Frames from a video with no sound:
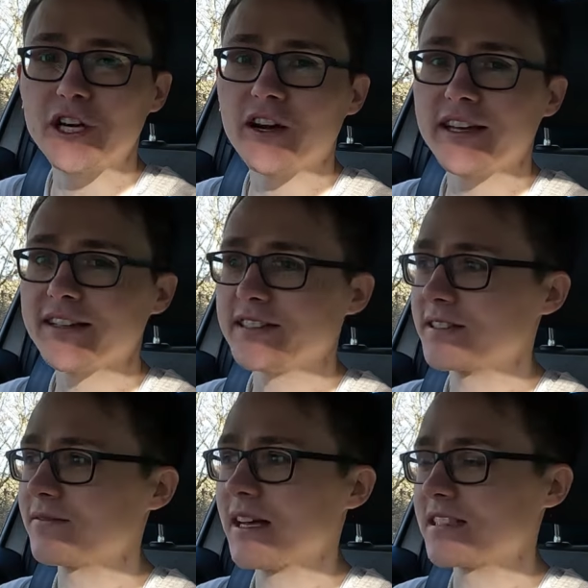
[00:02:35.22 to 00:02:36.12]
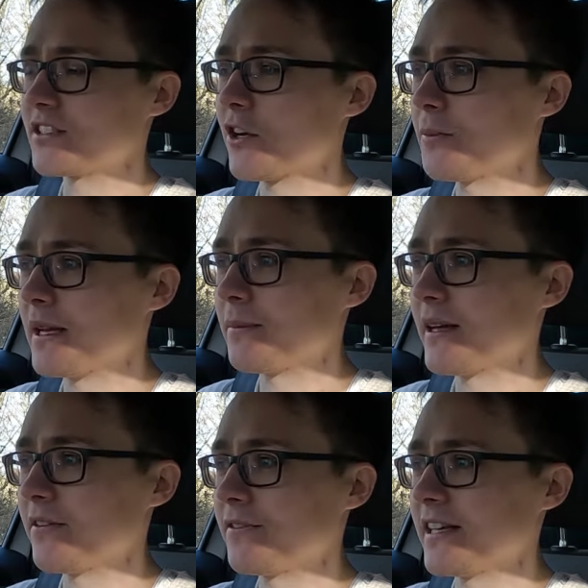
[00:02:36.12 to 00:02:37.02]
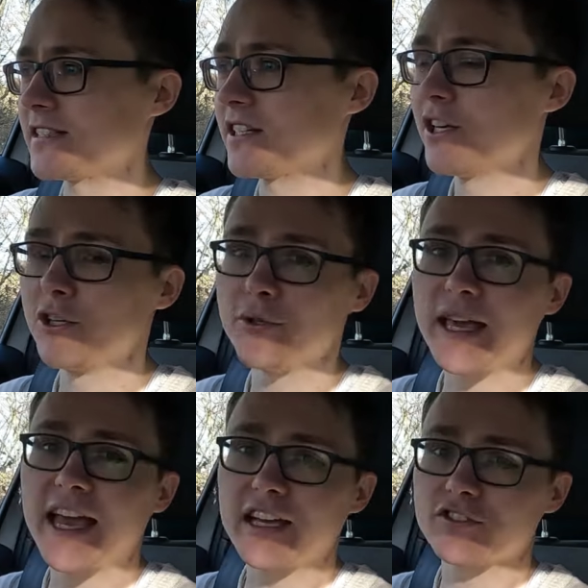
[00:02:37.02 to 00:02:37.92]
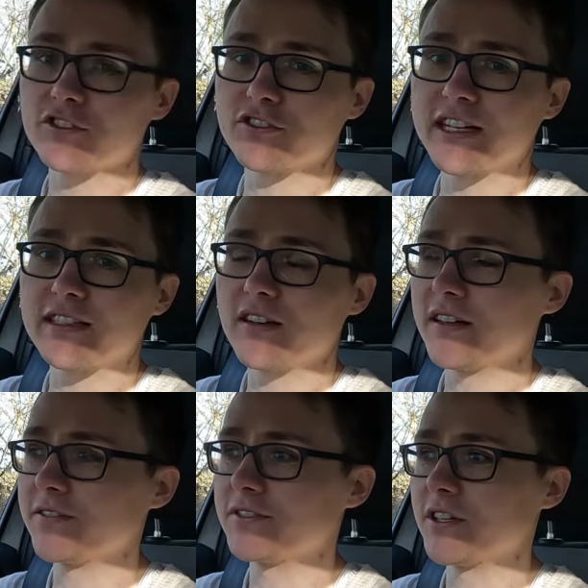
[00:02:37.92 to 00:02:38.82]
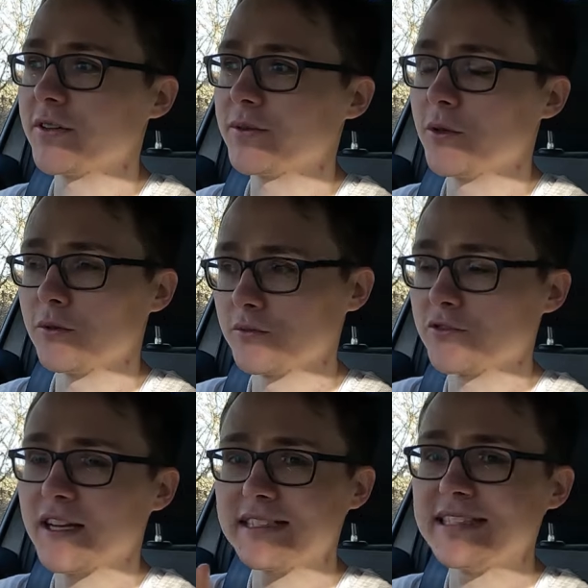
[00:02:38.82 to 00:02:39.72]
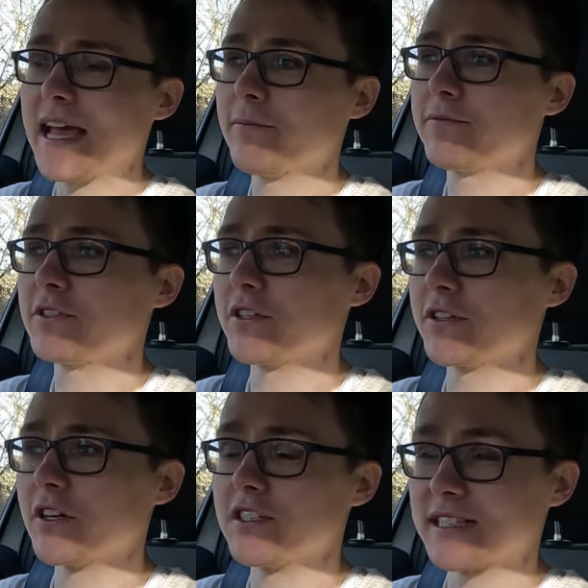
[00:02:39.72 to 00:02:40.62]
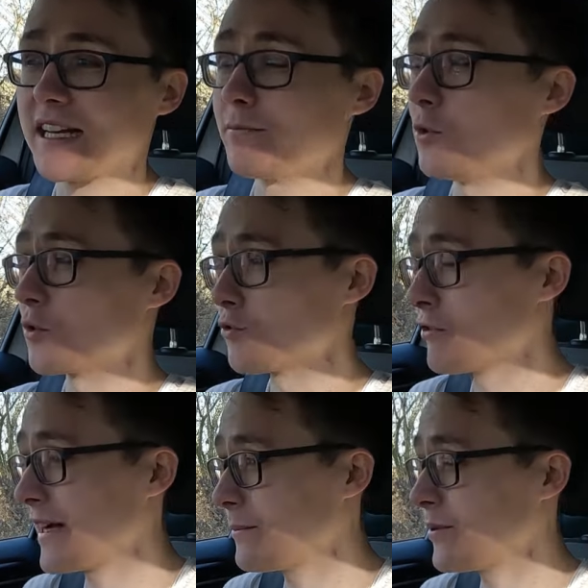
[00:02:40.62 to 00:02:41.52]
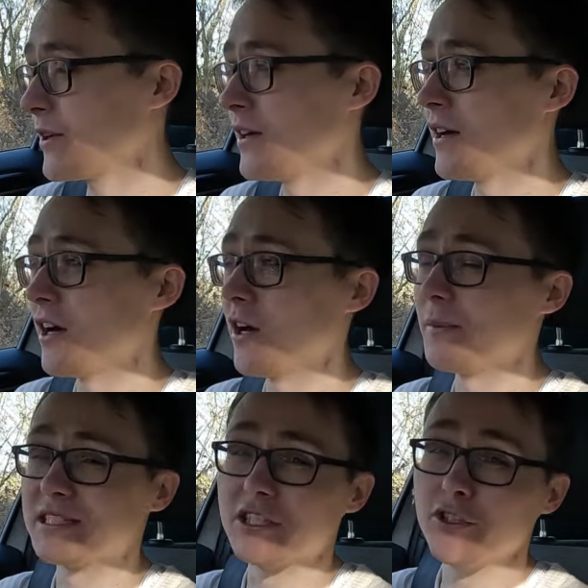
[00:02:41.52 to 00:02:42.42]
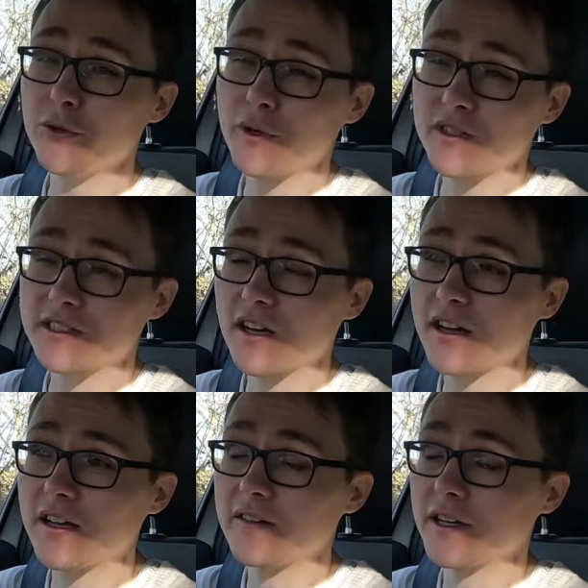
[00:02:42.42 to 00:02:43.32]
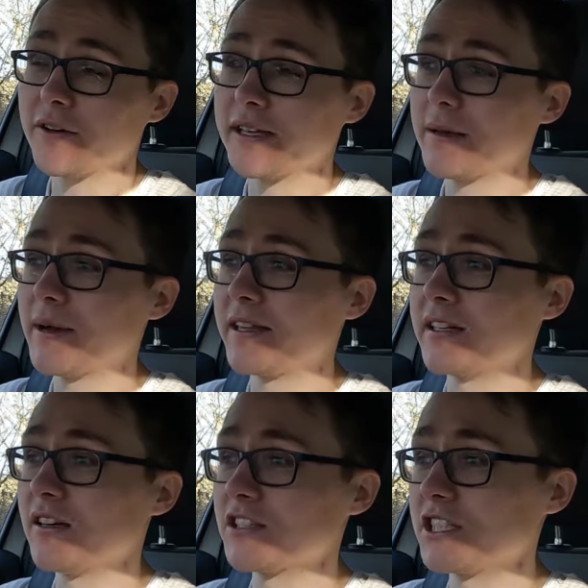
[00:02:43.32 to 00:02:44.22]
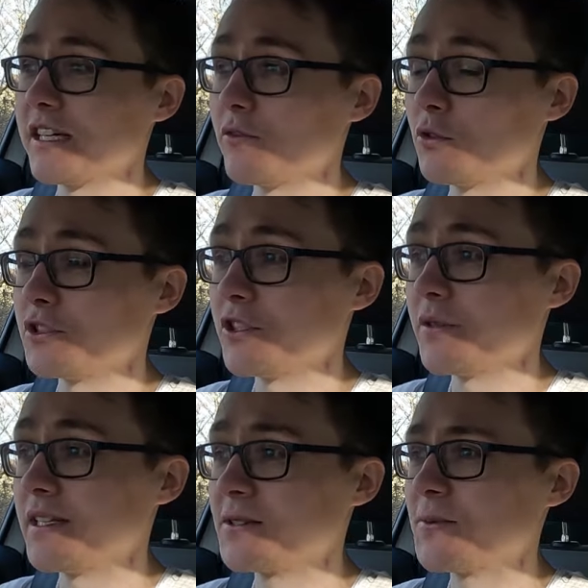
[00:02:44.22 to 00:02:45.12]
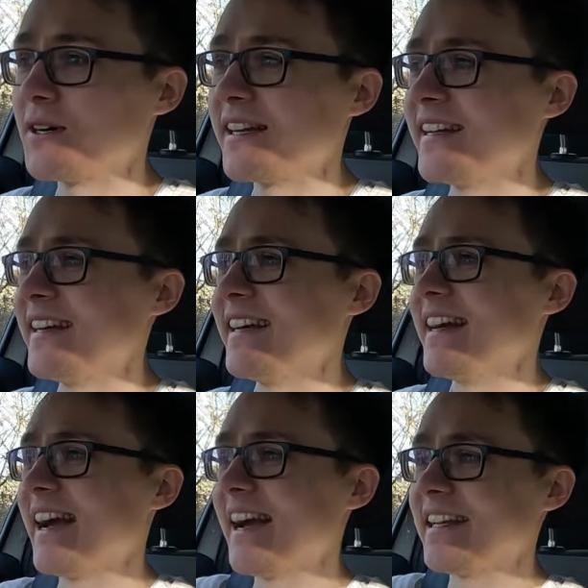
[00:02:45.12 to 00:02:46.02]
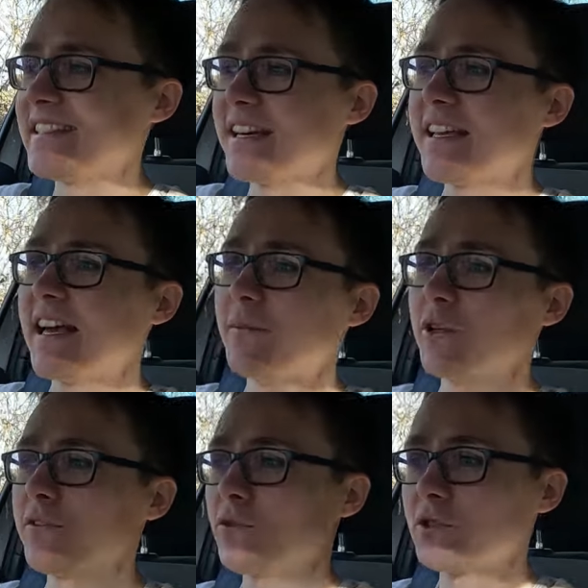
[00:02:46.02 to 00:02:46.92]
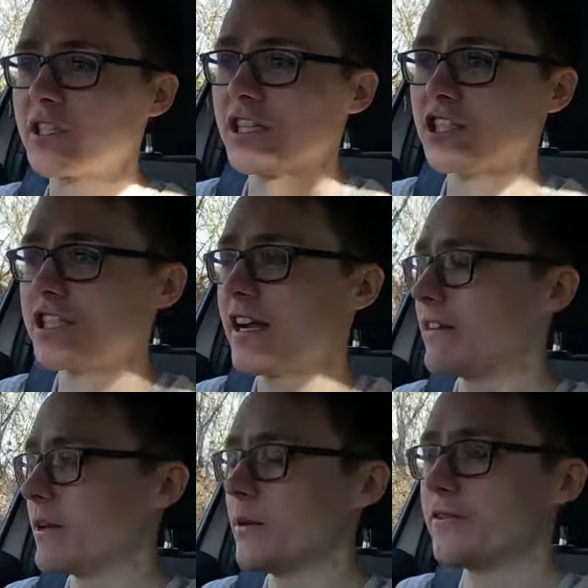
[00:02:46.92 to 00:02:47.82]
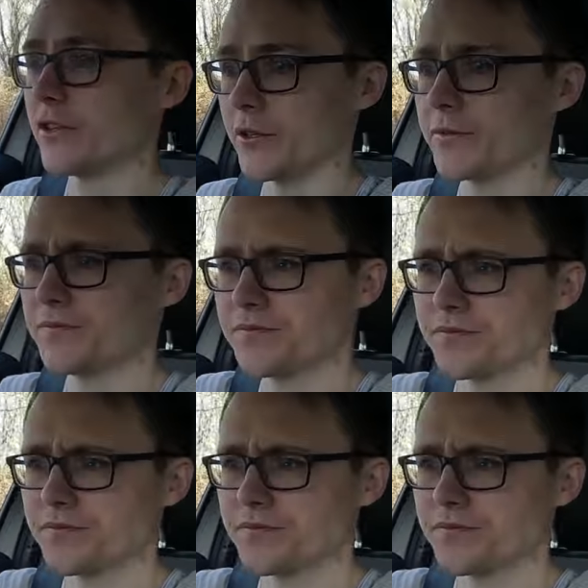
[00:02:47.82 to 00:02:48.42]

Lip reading: tyres has so many benefits. You get extra tread life, tread depth, so the cars can have more grip. It's a newer tyre, it only came out in the last year or two, this one. And yeah, I'm looking forward to kind of sharing it with you